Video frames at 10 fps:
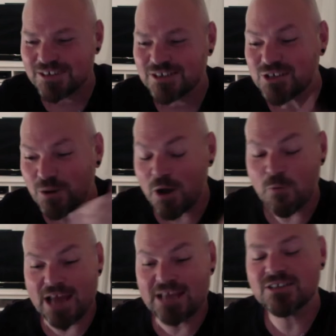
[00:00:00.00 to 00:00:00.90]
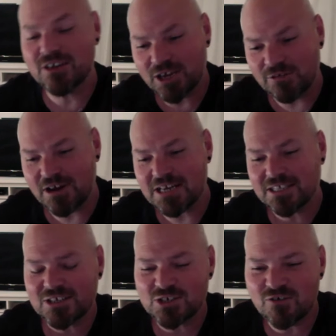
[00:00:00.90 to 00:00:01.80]
So I went and I created
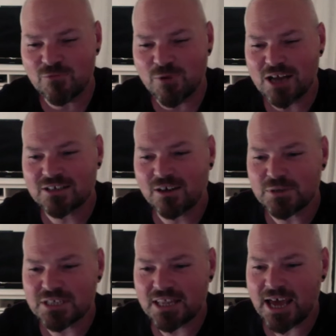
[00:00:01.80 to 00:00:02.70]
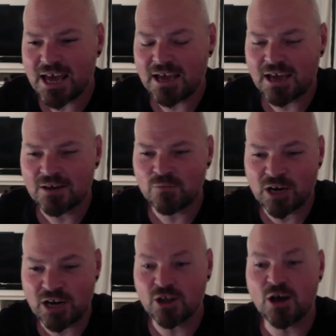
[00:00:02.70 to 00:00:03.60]
this stuff whilst I was there. And when
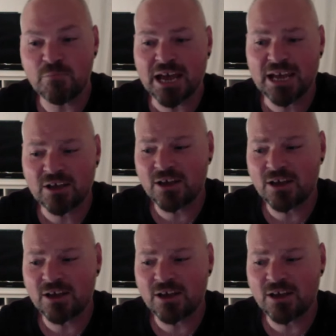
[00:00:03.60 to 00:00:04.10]
I got back, I